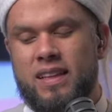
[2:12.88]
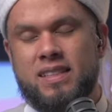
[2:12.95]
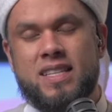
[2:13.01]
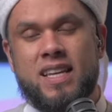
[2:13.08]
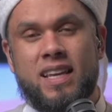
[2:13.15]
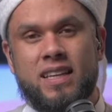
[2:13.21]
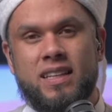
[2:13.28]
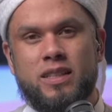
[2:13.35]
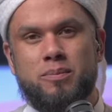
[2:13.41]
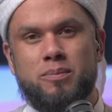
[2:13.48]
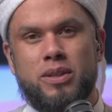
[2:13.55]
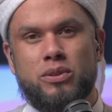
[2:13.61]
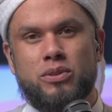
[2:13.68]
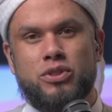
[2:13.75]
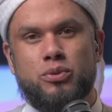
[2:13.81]
The second
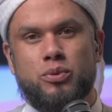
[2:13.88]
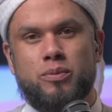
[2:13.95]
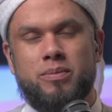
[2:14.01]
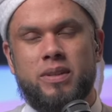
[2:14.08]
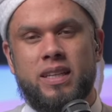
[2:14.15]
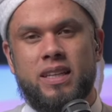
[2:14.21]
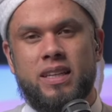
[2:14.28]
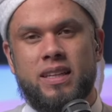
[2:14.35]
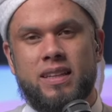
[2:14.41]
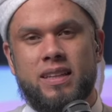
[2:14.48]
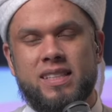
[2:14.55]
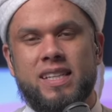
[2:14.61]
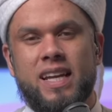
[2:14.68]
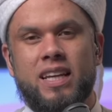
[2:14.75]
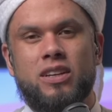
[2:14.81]
approach would be
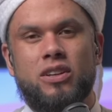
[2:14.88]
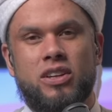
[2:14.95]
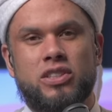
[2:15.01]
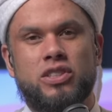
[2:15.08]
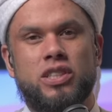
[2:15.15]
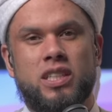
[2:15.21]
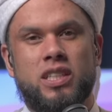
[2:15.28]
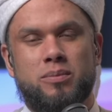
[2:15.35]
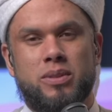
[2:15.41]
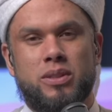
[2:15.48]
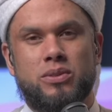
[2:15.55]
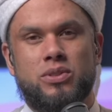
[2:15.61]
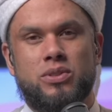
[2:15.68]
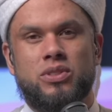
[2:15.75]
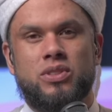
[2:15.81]
the psychological
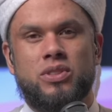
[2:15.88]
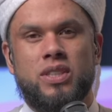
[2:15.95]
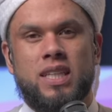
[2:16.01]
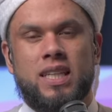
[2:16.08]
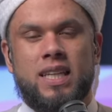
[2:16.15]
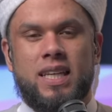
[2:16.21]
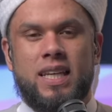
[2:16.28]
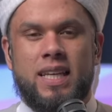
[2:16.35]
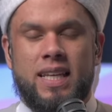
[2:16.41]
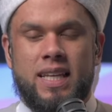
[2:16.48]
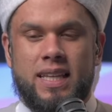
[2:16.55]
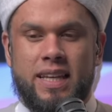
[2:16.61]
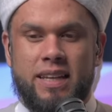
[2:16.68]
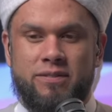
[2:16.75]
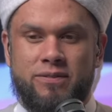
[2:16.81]
approach.
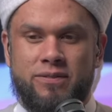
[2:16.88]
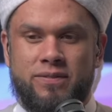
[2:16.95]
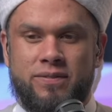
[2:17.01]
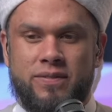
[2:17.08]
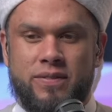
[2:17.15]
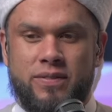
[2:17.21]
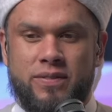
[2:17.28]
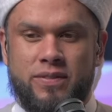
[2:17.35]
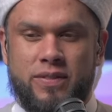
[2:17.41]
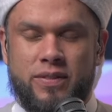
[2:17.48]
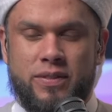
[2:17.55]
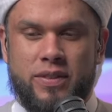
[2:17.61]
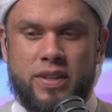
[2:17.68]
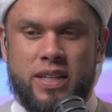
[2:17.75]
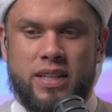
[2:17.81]
That
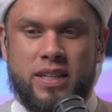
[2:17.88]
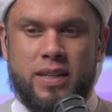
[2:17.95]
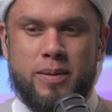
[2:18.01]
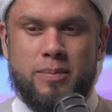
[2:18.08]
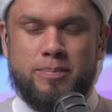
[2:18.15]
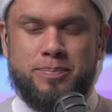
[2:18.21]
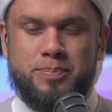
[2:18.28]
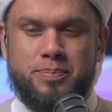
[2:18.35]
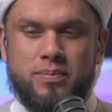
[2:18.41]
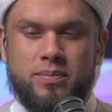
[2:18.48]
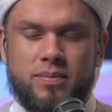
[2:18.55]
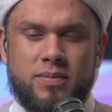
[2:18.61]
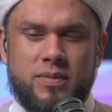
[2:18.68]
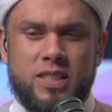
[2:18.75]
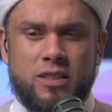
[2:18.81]
um,
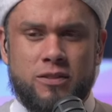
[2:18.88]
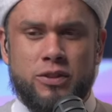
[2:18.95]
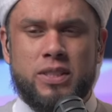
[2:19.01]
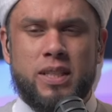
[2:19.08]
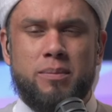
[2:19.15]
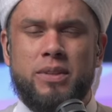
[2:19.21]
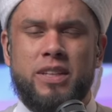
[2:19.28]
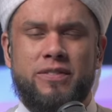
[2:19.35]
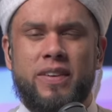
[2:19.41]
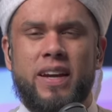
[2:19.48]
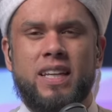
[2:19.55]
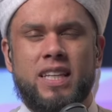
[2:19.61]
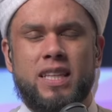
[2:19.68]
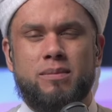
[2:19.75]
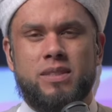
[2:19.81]
for somebody
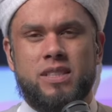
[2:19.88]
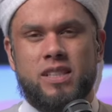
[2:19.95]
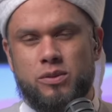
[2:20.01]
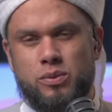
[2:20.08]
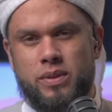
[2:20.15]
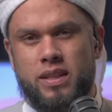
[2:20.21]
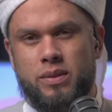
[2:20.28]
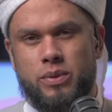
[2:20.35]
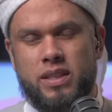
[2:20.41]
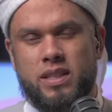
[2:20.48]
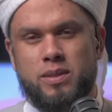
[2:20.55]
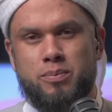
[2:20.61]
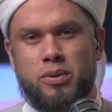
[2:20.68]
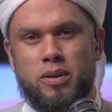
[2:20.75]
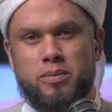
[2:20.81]
finding themselves with, with
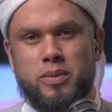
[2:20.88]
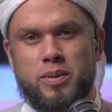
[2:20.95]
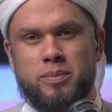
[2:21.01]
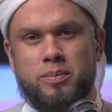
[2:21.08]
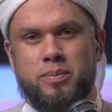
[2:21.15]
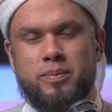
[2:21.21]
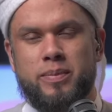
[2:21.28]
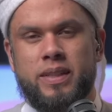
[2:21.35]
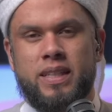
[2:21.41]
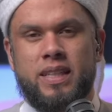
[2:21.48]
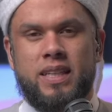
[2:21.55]
this problem,